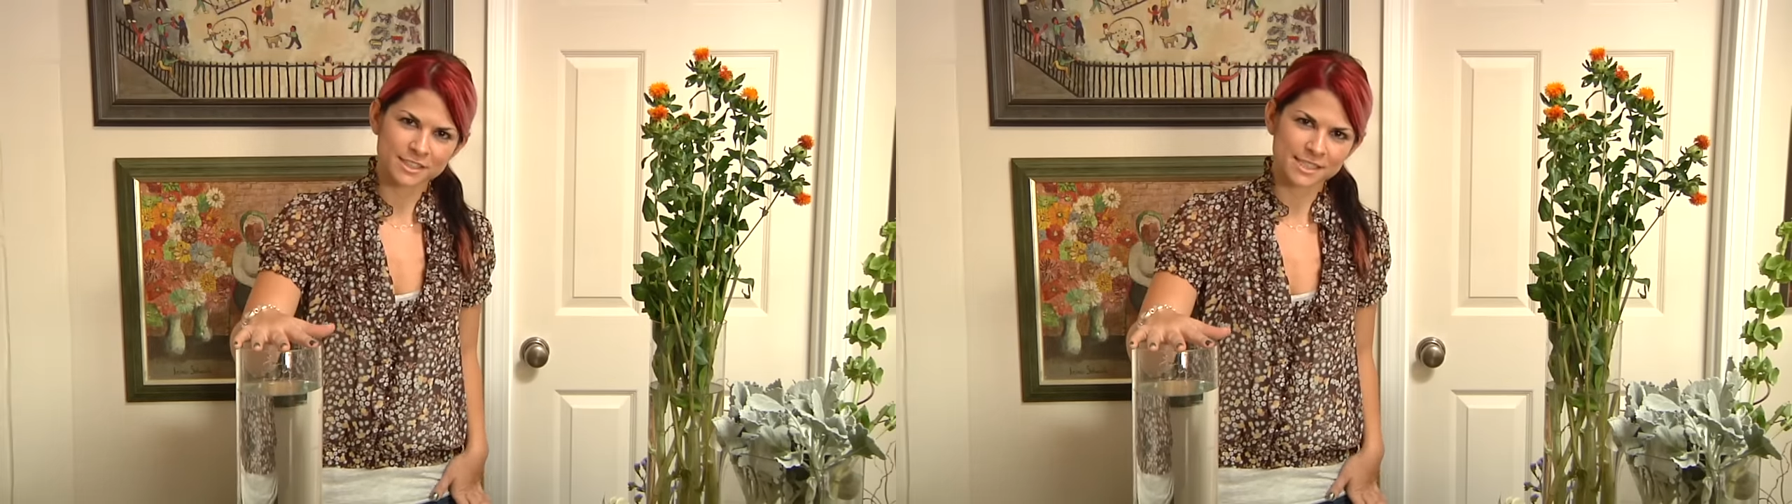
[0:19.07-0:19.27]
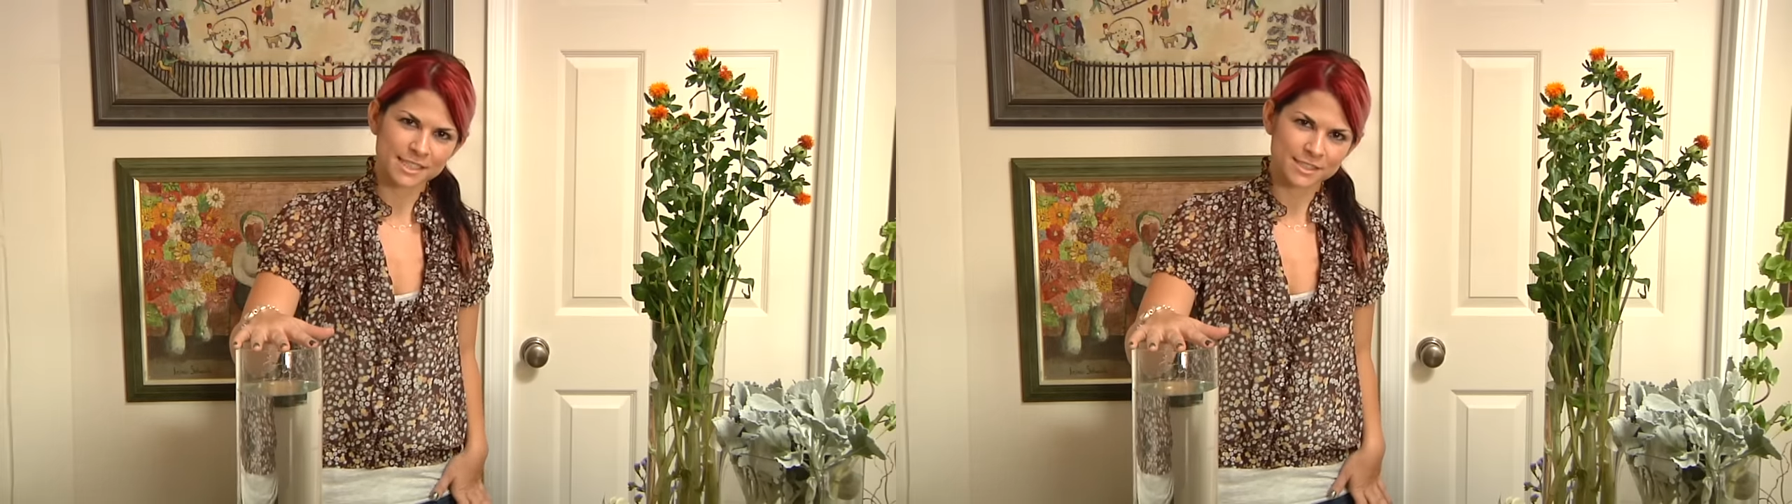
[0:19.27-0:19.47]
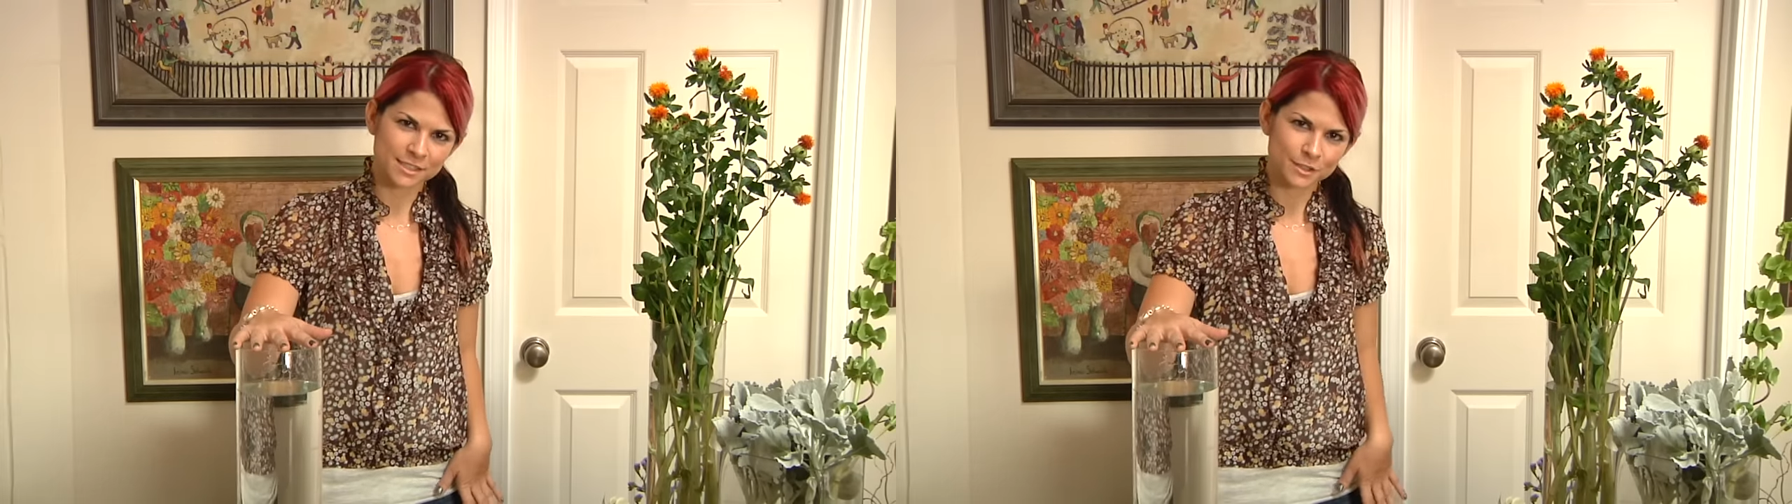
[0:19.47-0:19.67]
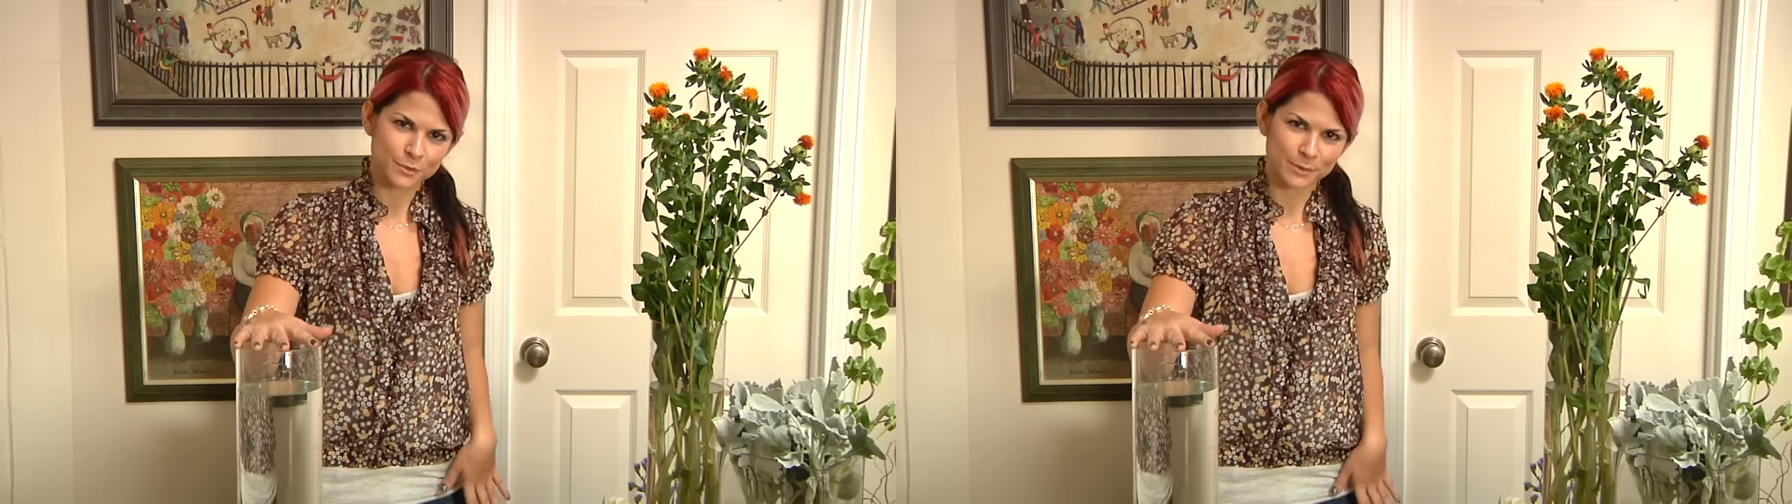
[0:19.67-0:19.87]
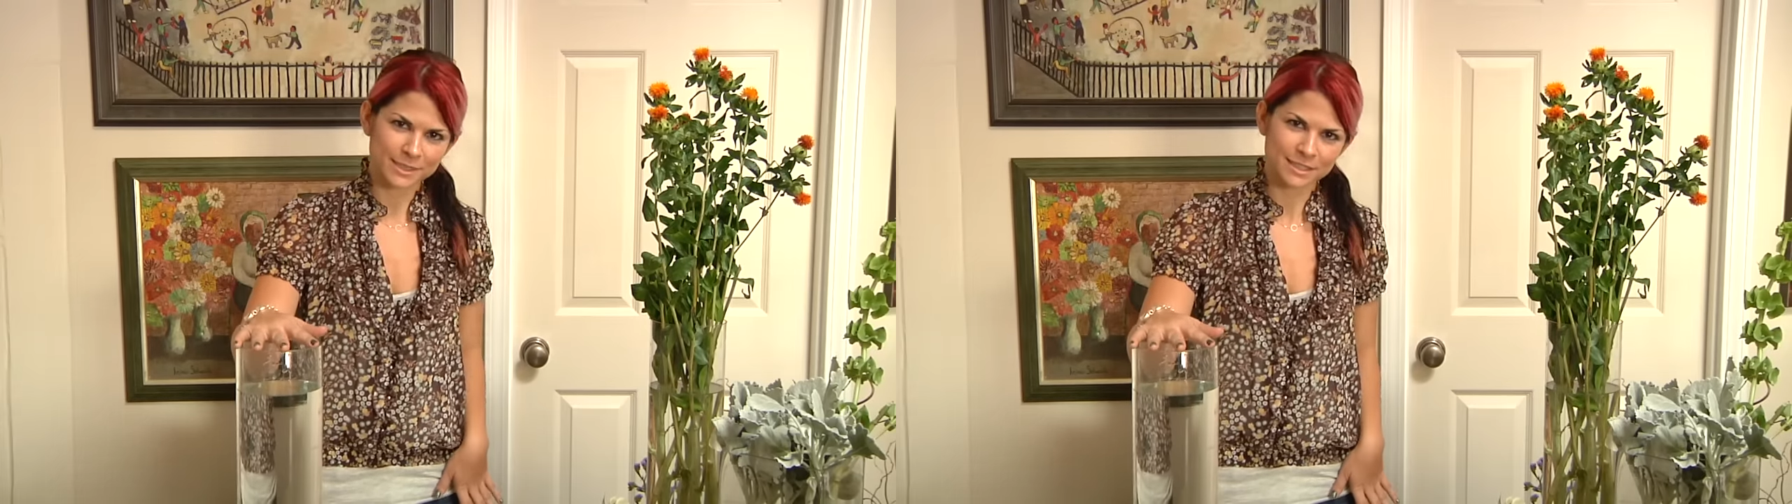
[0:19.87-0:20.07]
it's the
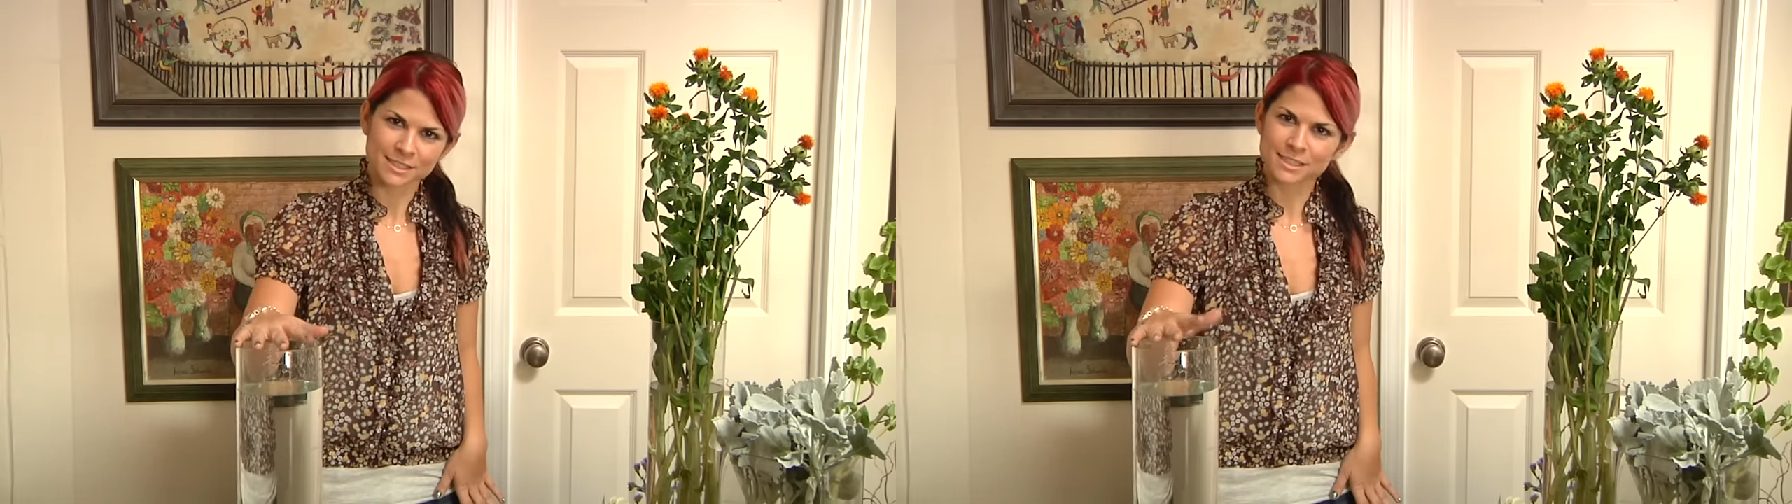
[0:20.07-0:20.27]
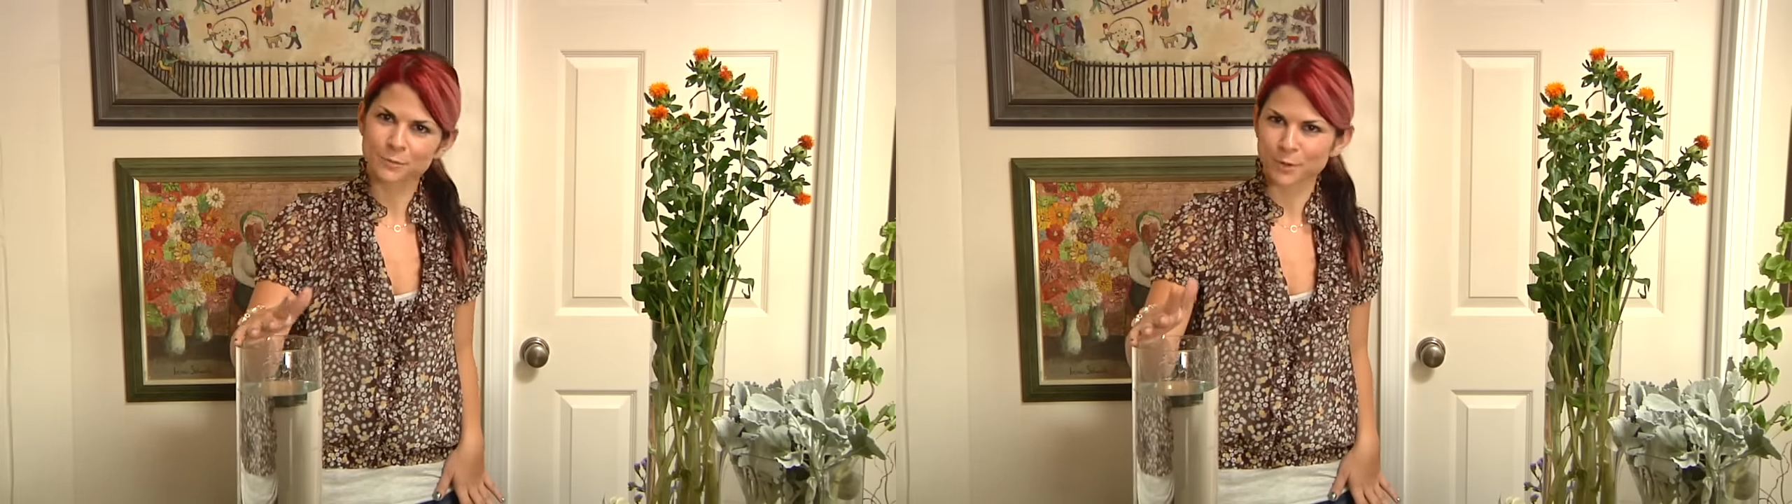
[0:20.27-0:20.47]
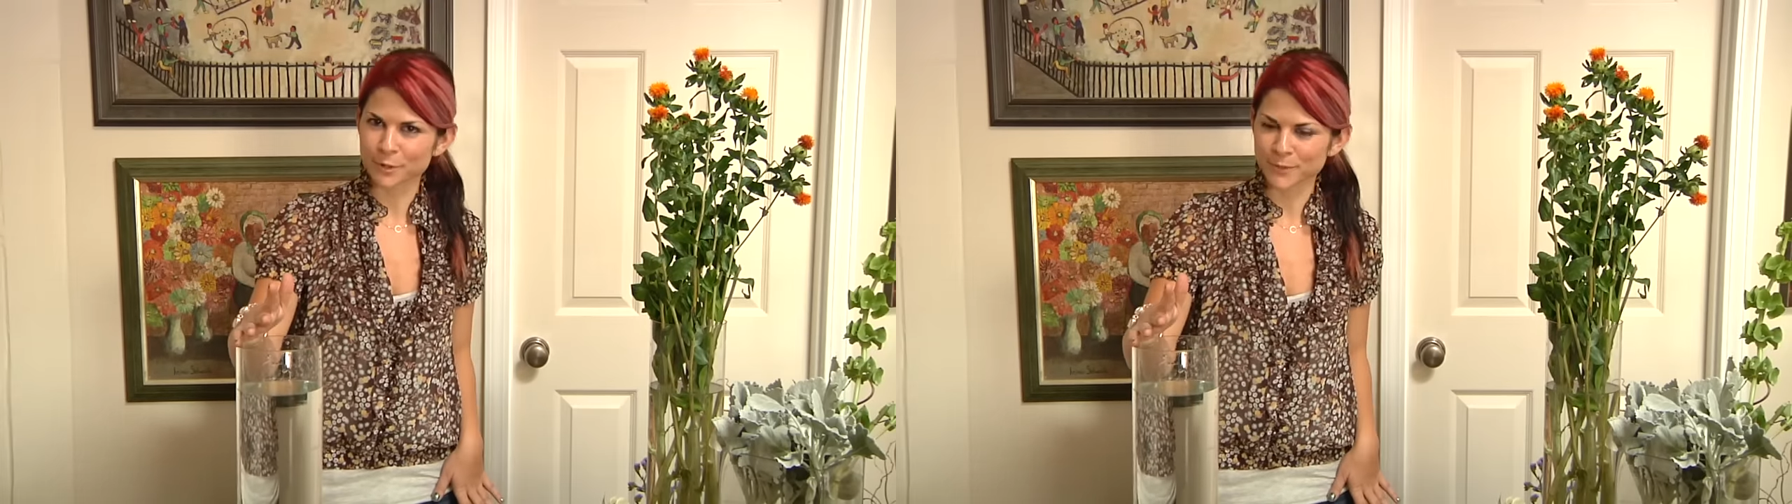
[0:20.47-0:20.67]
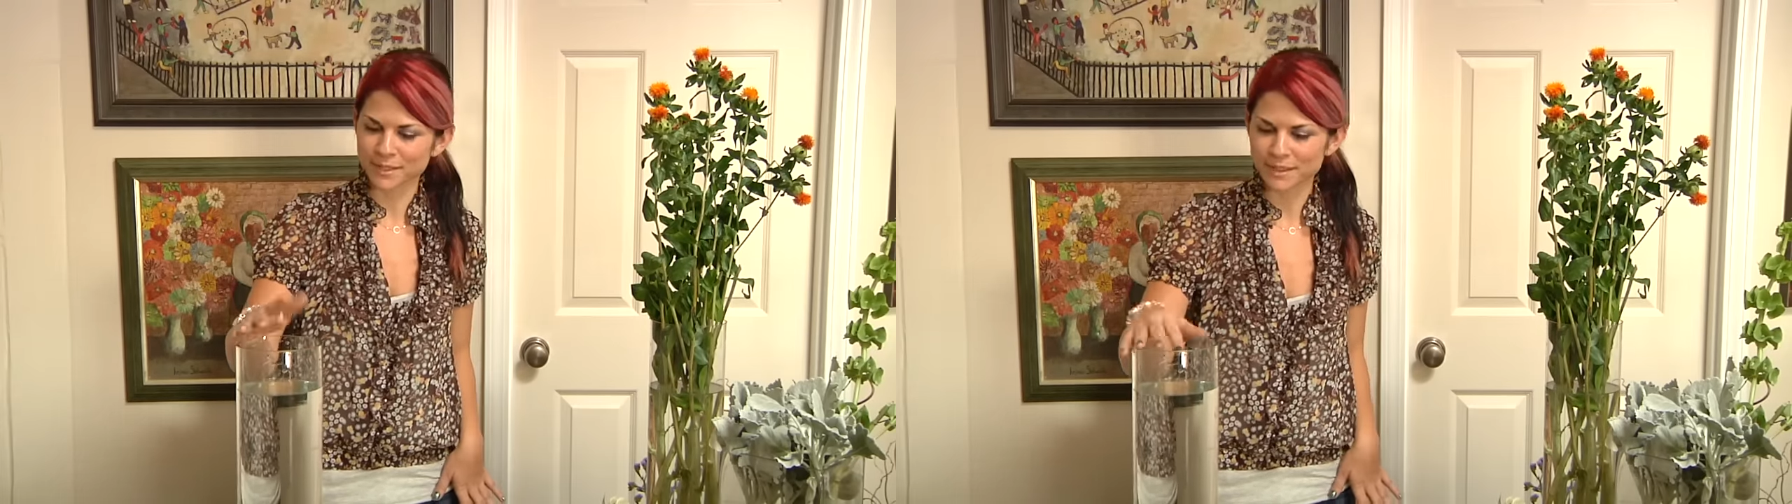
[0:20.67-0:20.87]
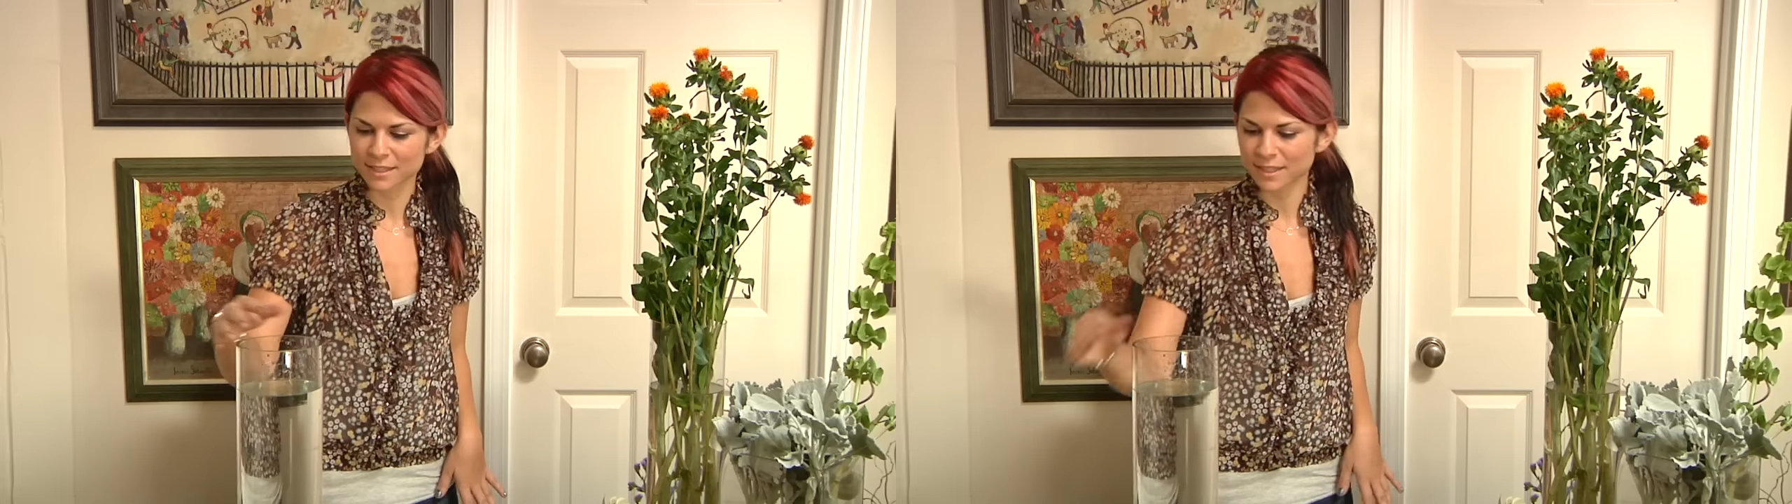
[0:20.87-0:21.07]
easiest one to work with.